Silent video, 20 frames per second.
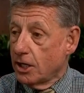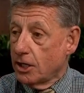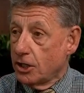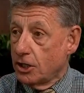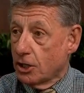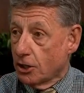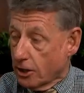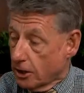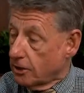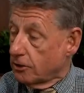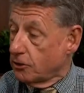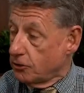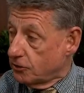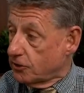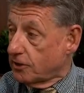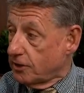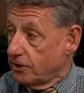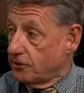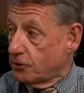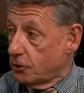you're gonna lose
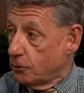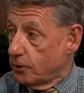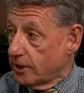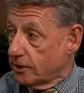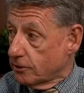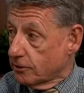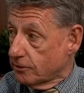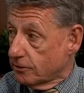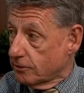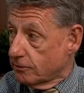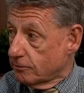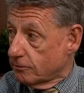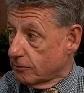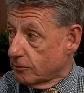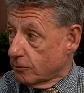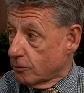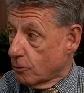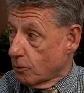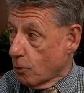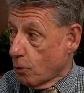at least two inches
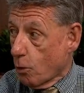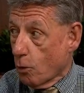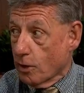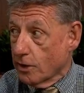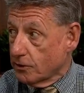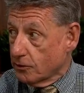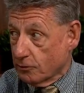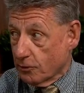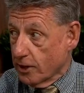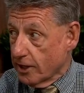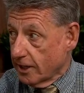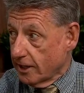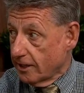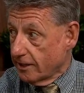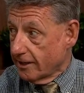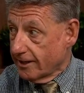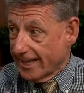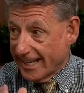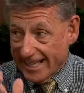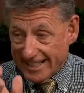or it's free
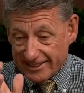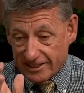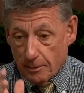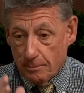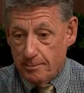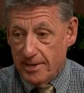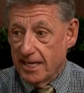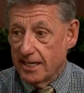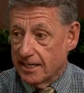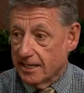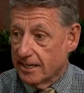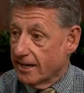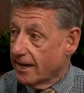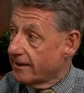it's immediate.